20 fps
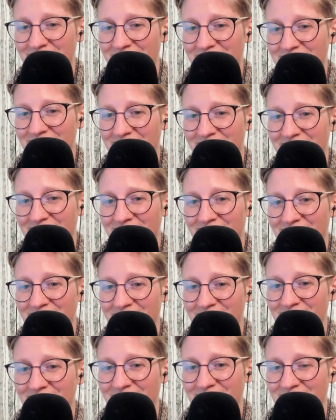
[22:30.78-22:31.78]

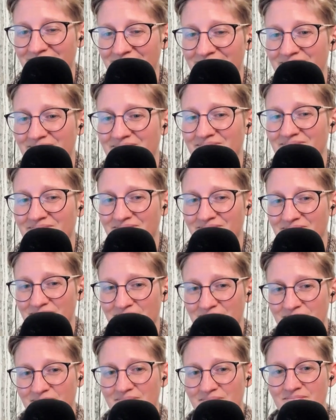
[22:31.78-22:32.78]

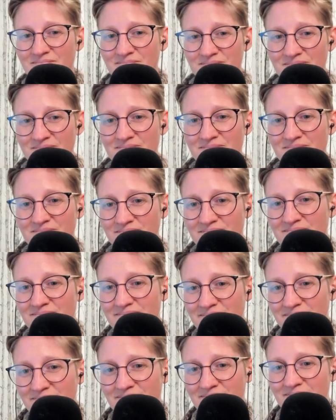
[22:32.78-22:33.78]

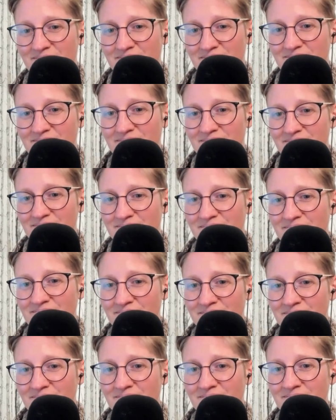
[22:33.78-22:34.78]

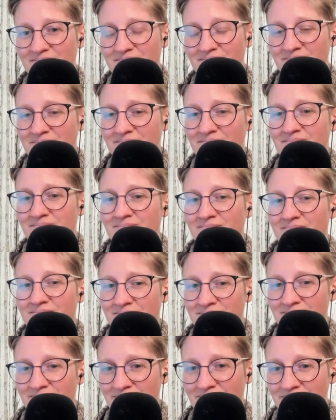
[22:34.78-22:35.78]

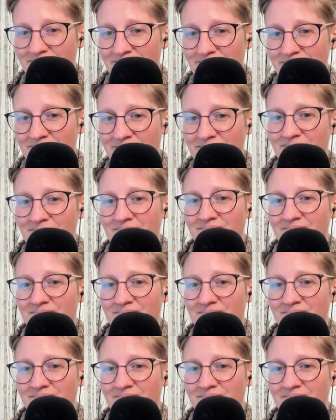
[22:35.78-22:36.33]
No words are spoken by the person on screen.